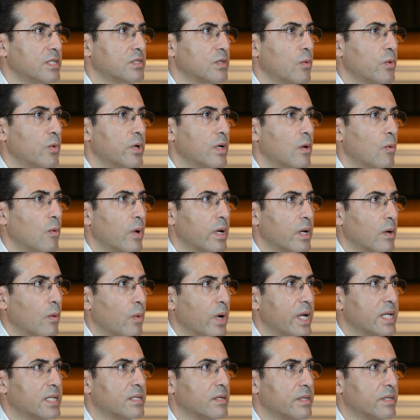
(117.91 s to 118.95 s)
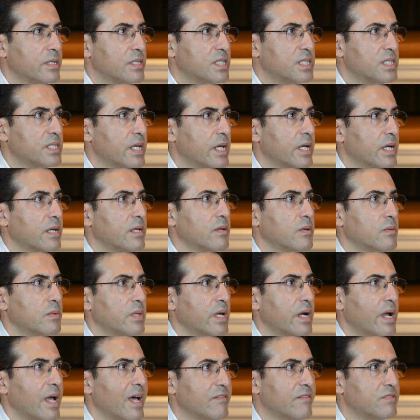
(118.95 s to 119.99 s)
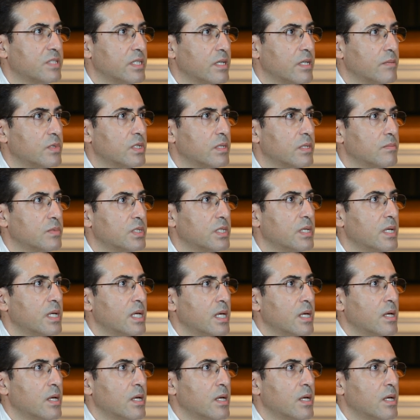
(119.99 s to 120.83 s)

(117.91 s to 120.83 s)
So we don't want to wait till they're sick or they have symptoms.